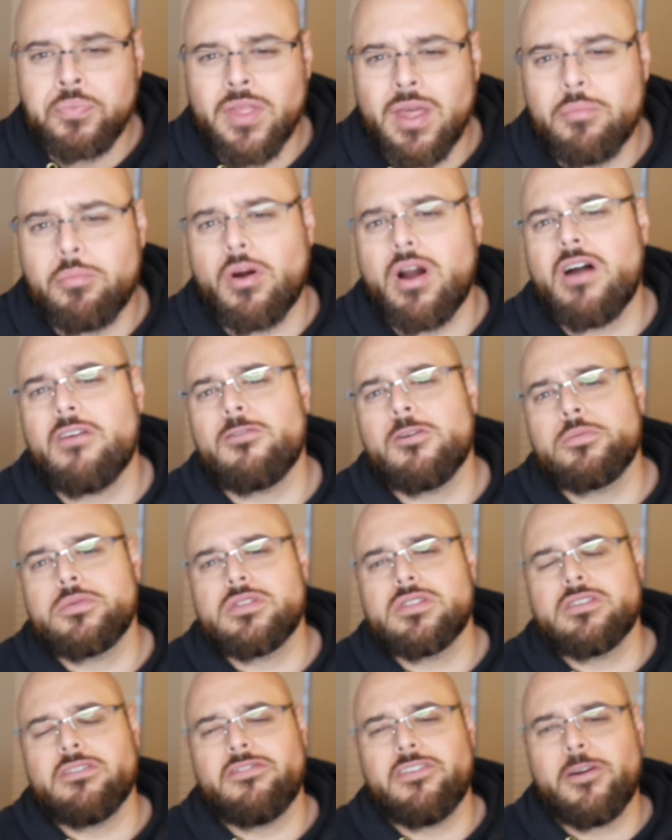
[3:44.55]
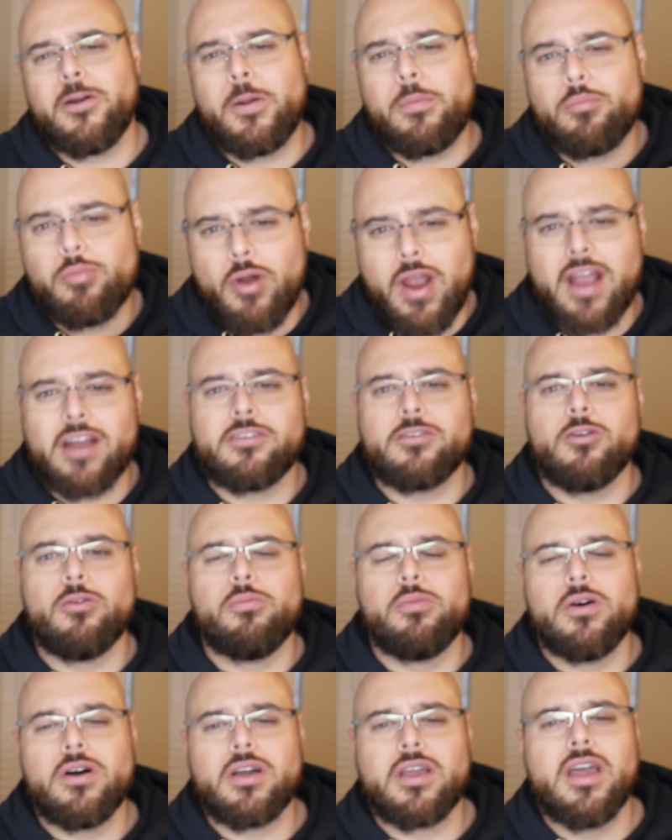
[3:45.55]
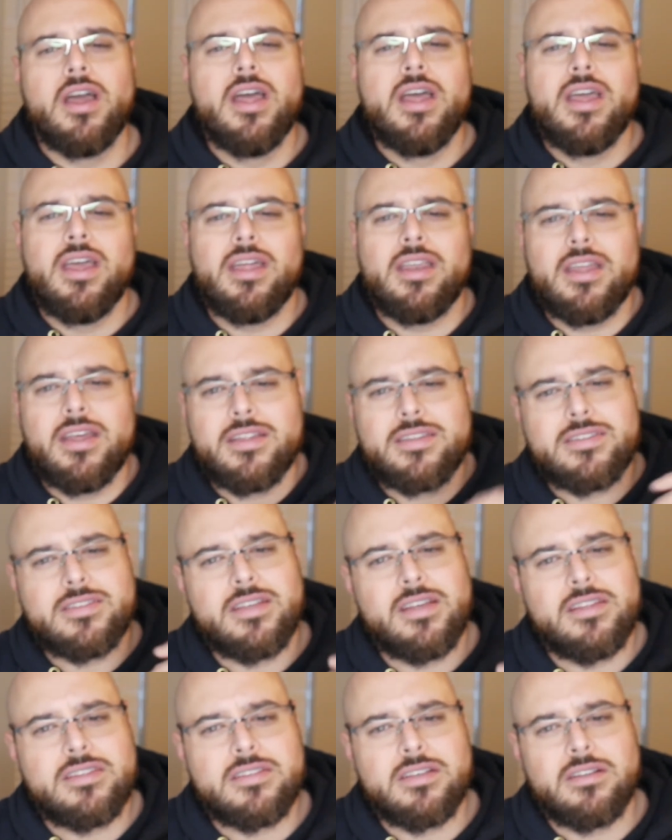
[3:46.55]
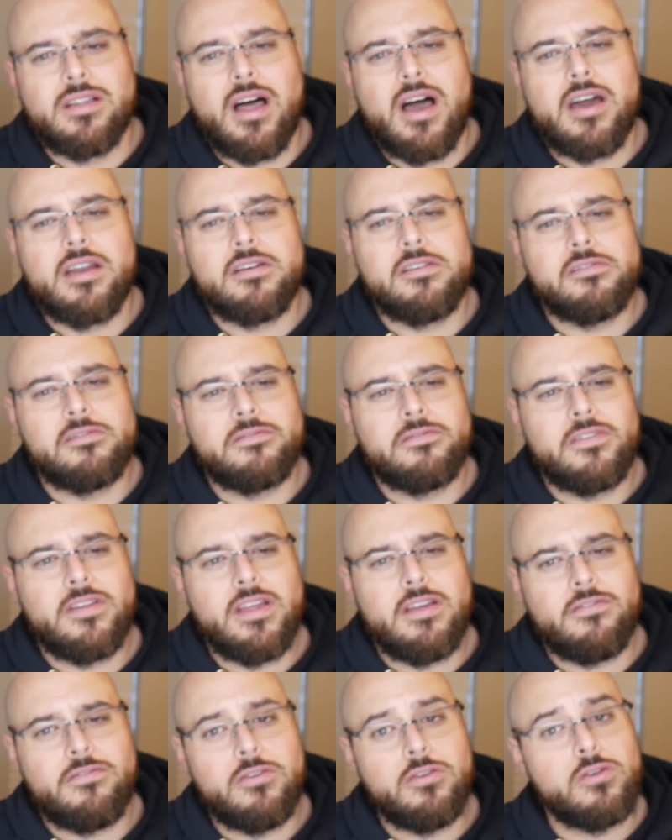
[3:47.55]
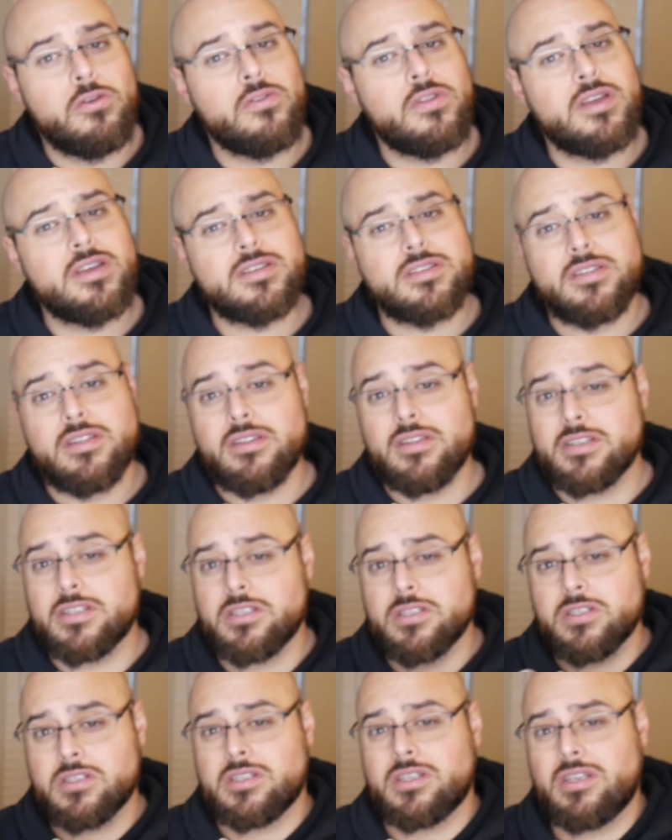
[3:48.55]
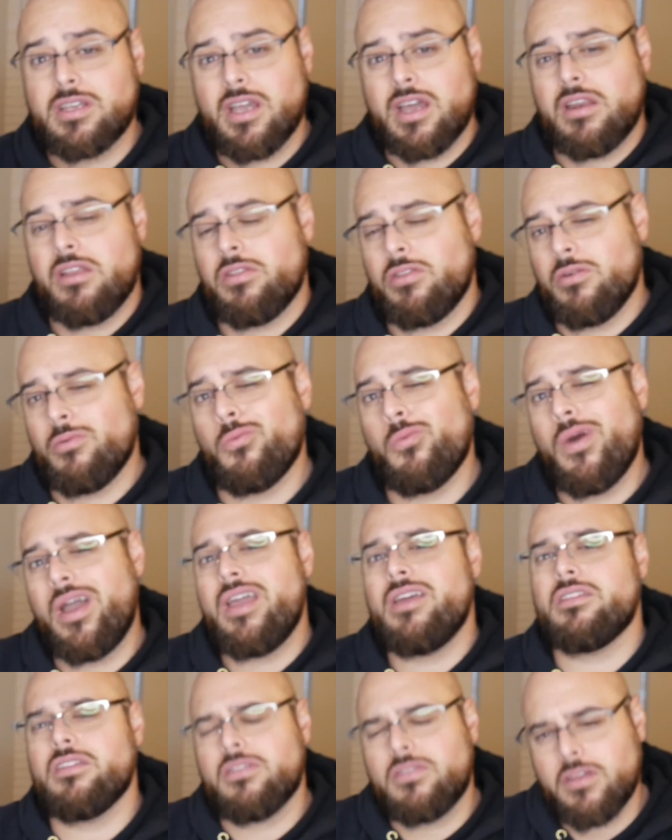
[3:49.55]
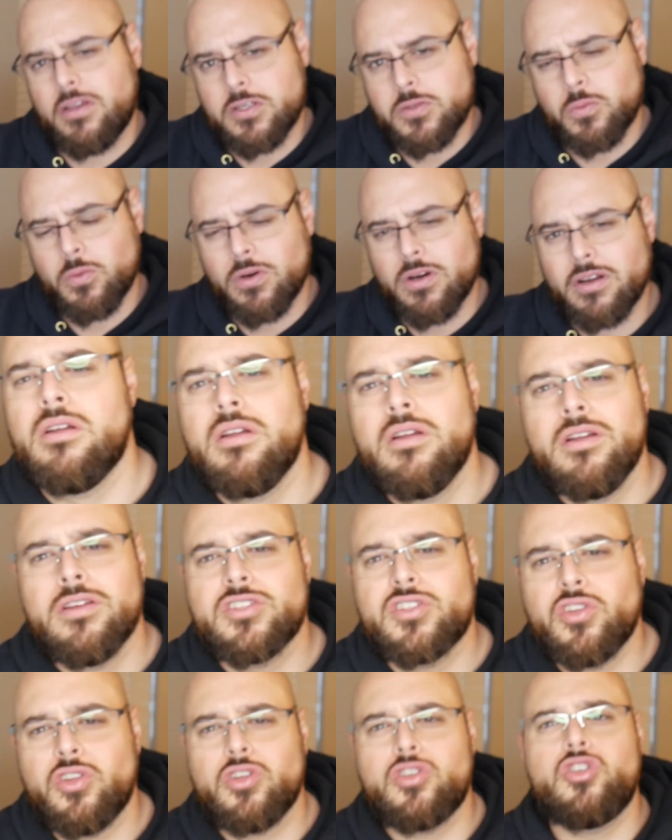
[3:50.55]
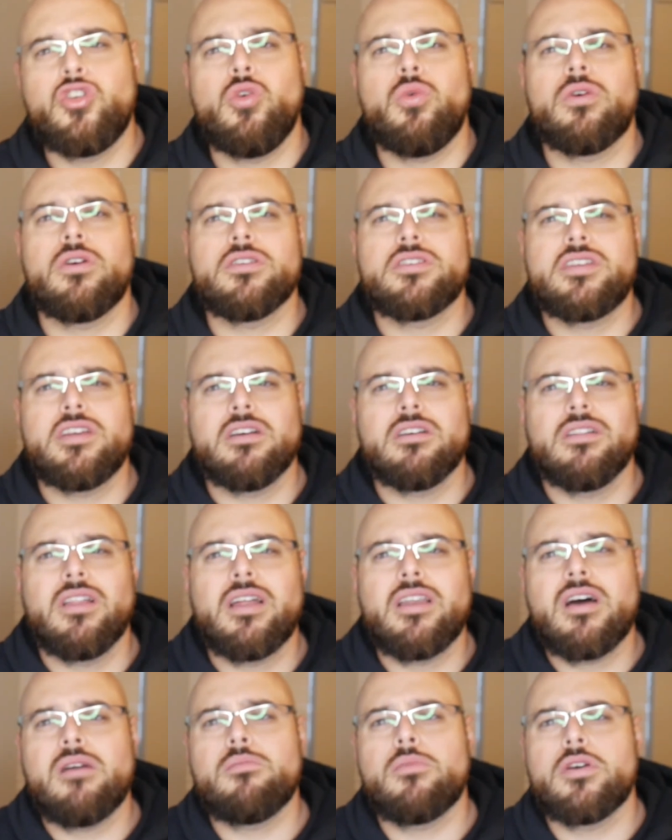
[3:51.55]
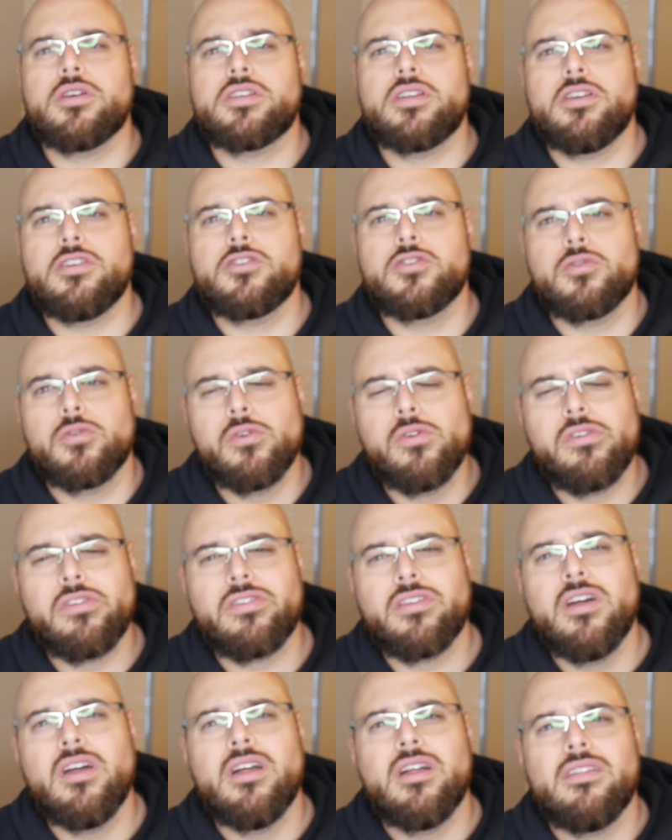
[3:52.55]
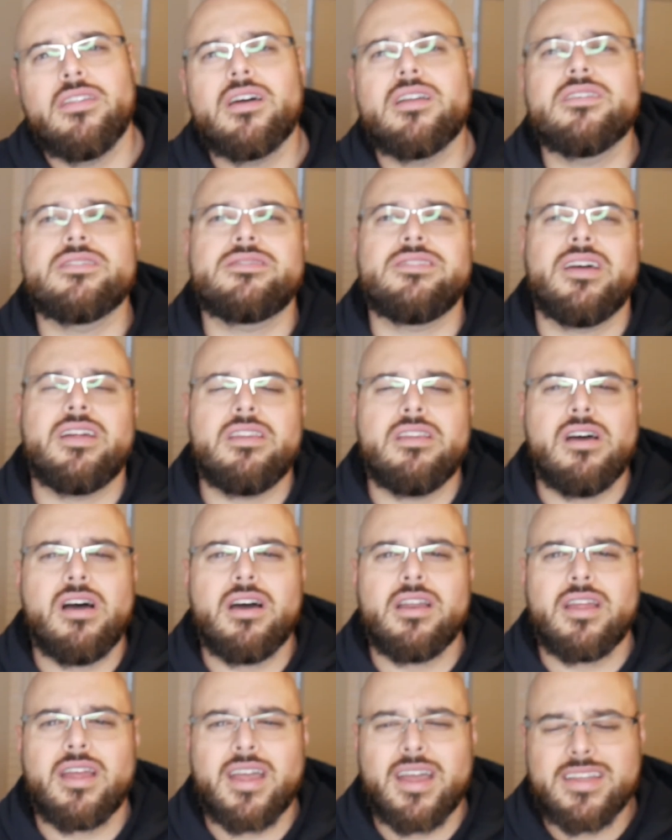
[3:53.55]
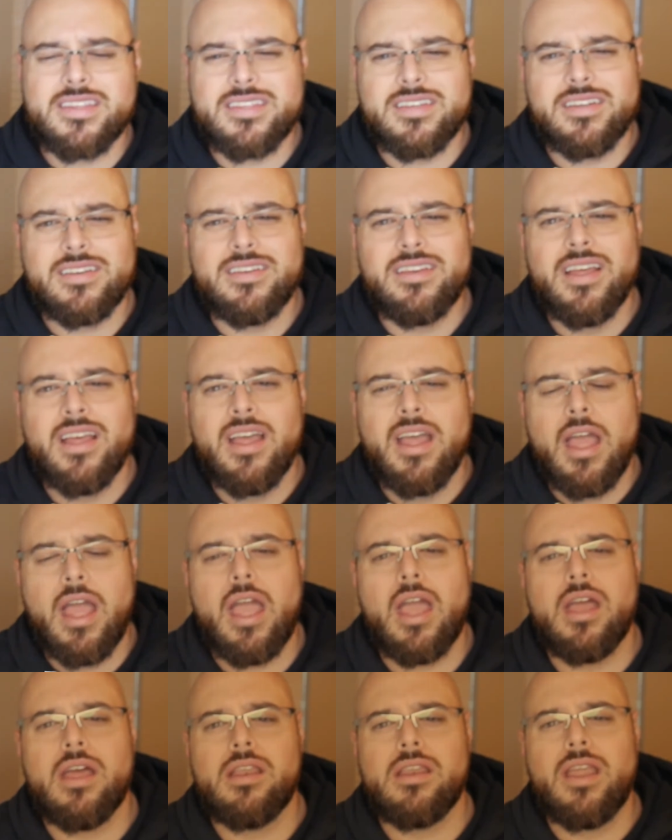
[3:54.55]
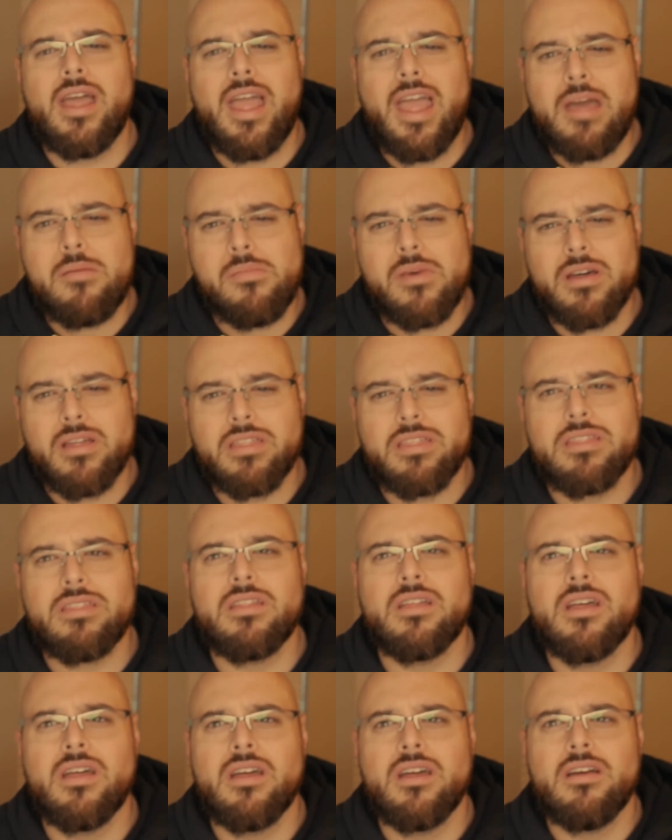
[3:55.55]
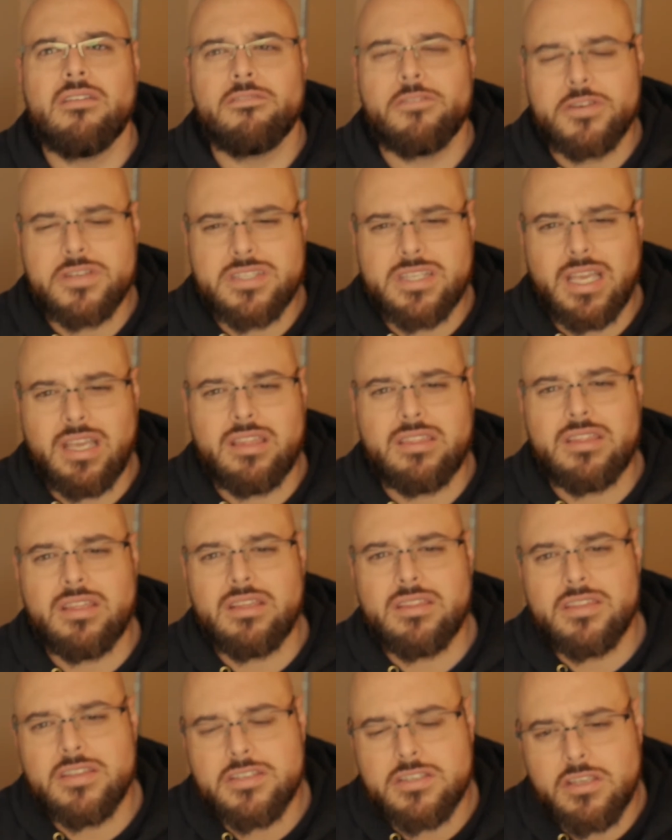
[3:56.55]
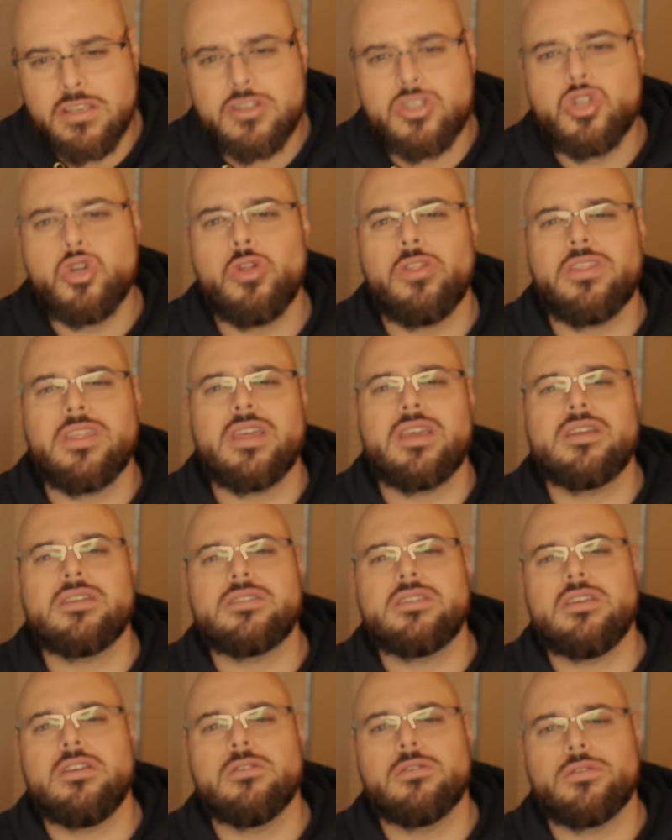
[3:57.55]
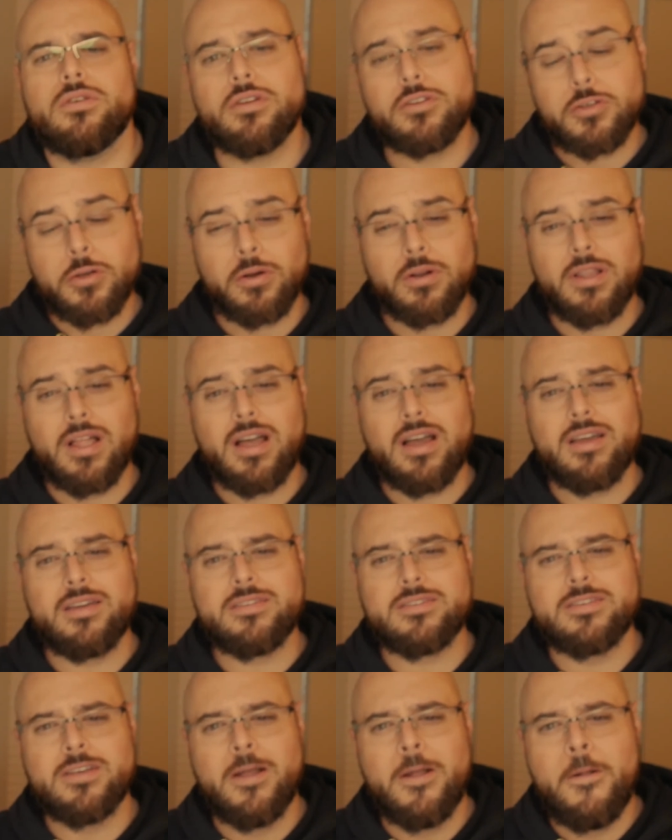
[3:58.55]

And Proverbs is a very practical book, and it's it's a lot of if you do this, then this is kind of the way that things work. So the two words here, let not mercy and truth, that is let not hesed and emeth forsake thee. These are the two things that you are to internalize